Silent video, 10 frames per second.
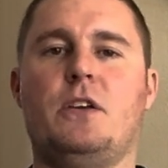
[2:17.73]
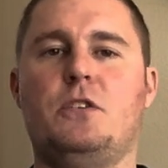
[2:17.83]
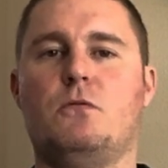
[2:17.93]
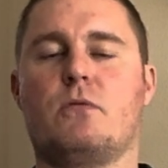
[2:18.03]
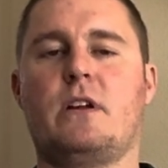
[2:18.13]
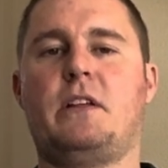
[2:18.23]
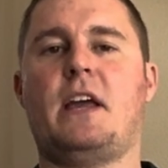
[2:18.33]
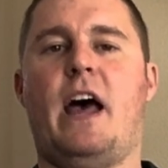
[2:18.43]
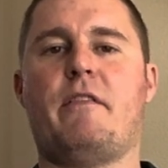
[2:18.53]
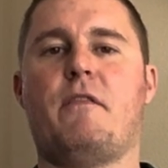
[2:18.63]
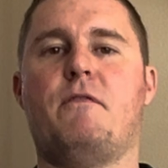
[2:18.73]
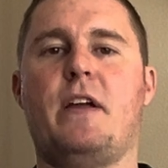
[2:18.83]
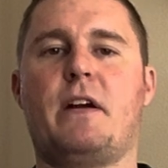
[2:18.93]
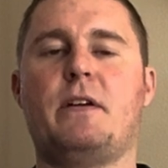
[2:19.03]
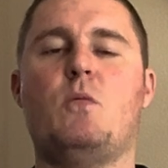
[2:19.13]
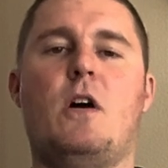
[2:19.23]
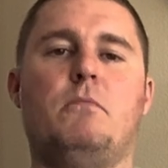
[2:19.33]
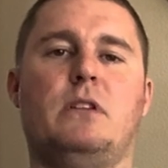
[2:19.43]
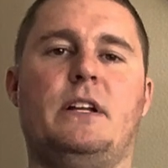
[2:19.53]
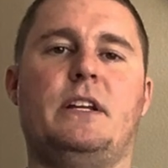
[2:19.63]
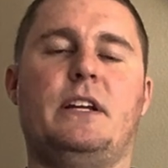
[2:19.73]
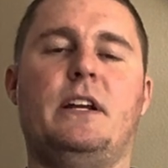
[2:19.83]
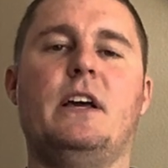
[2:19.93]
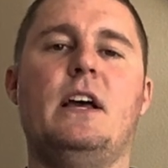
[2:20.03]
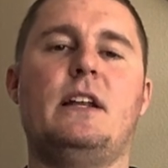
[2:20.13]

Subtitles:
you really have a very well blended,